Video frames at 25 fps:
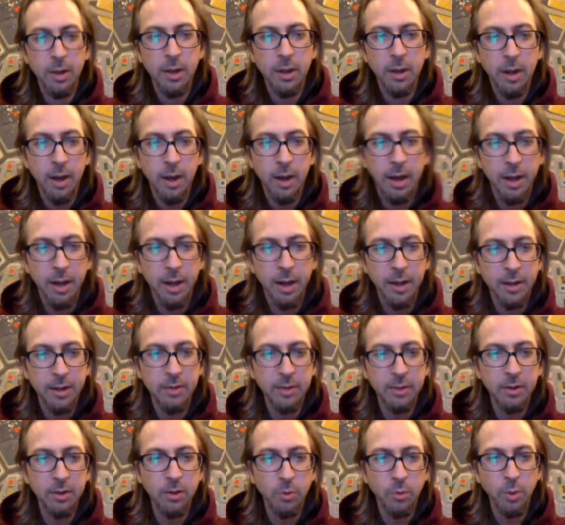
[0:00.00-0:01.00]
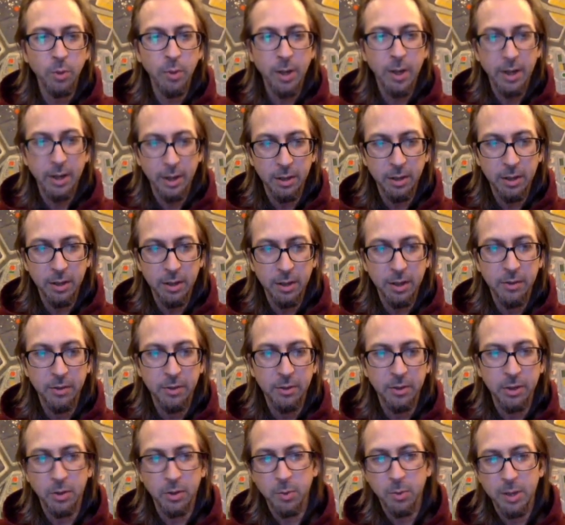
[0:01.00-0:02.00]
it doesn't create a list,
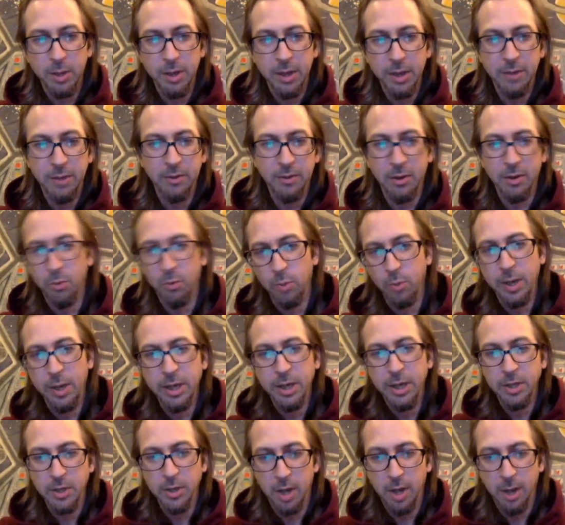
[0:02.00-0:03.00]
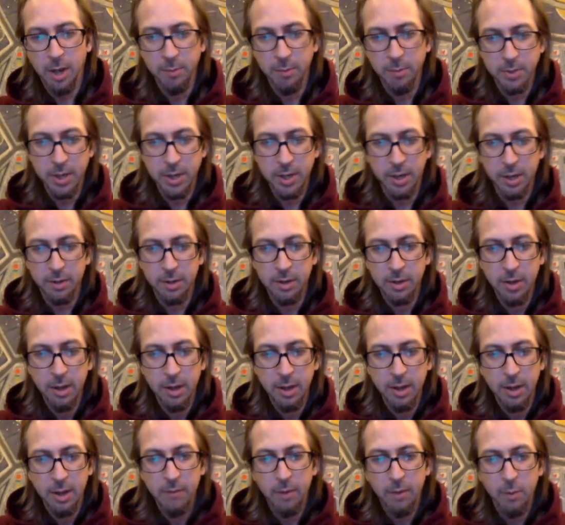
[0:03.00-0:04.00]
it creates a range object.
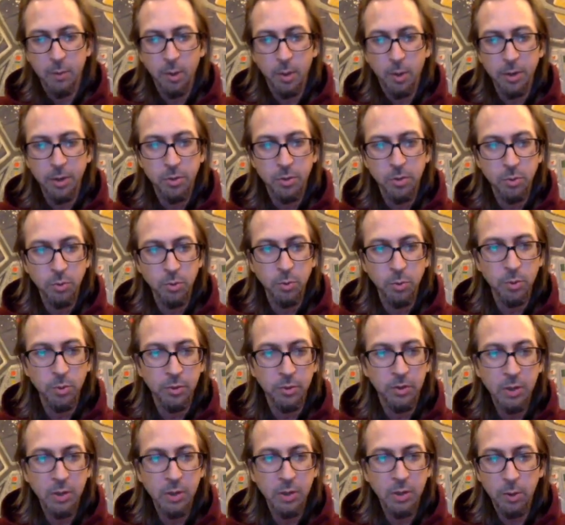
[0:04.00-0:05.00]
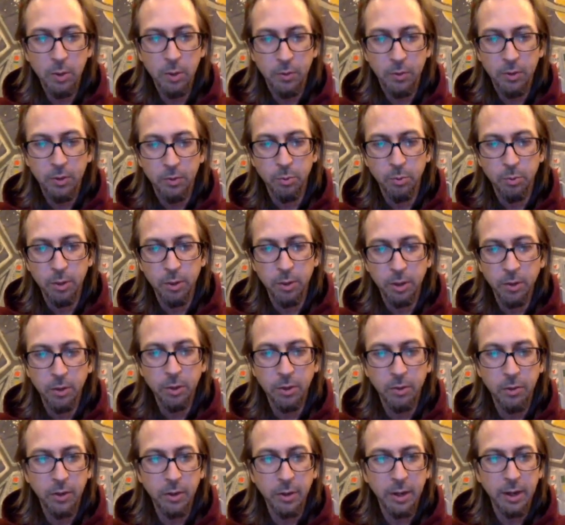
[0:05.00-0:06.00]
If I want to see what this really
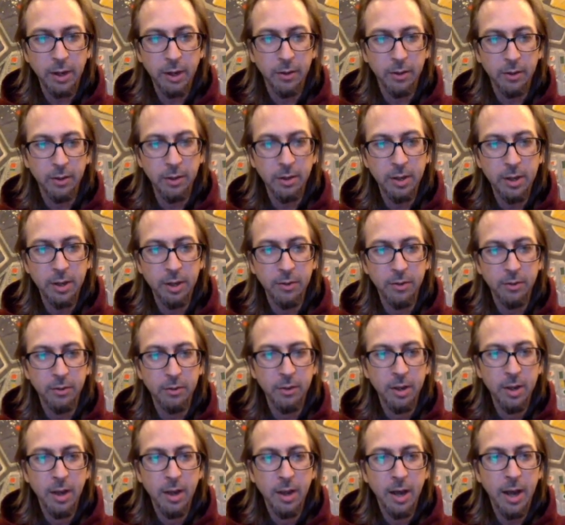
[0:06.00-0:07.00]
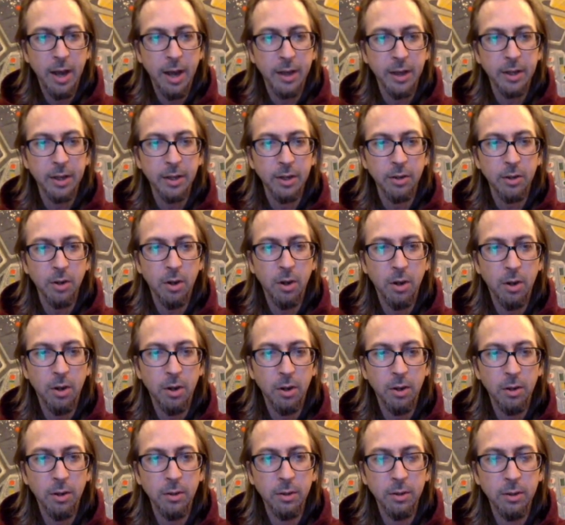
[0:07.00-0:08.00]
looks like as a list, I can
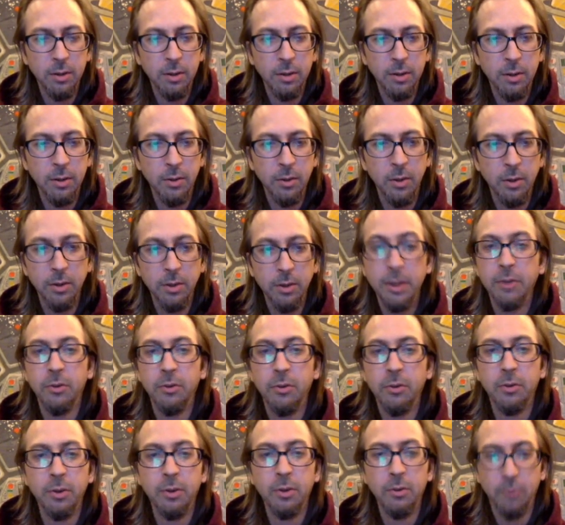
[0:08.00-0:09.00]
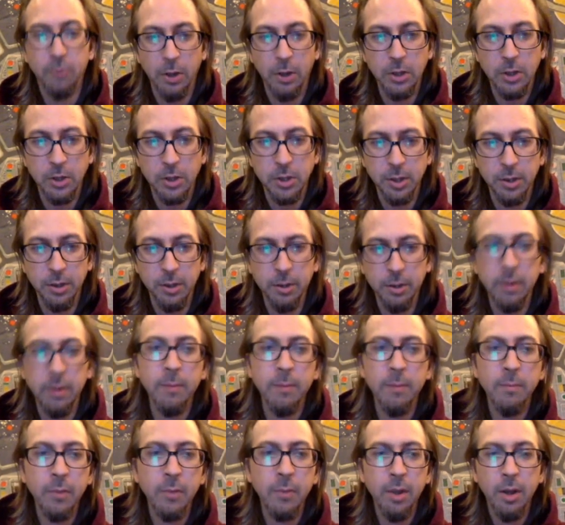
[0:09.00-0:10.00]
call the list function
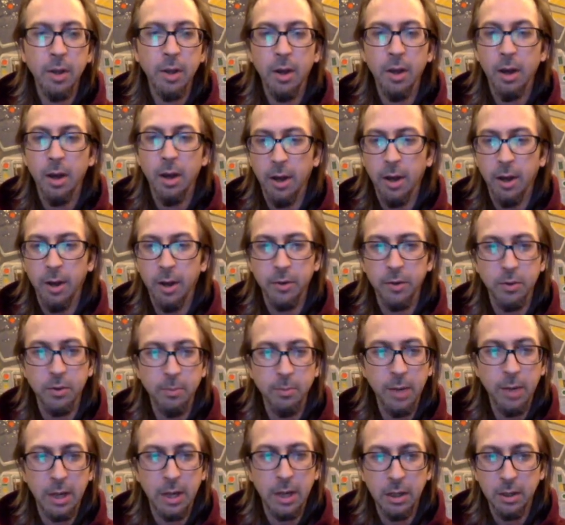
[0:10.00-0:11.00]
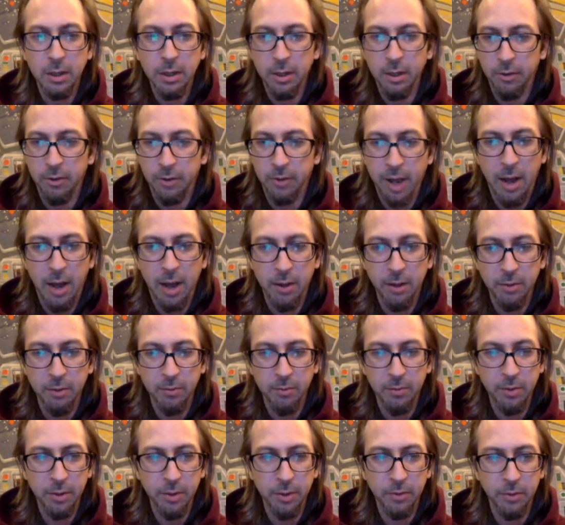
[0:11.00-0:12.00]
to make a list out of
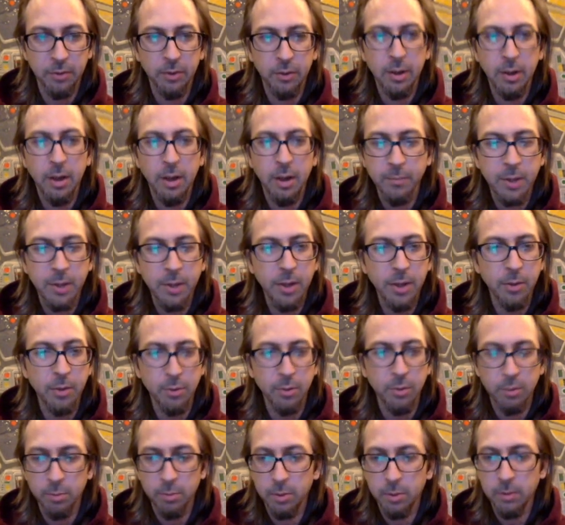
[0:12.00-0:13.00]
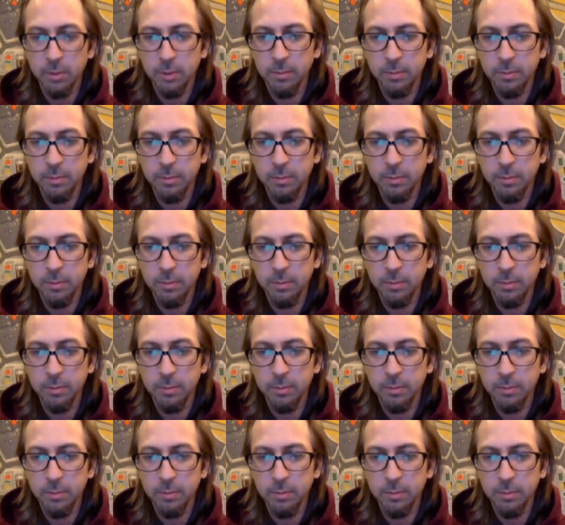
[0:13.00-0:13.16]
this iterable.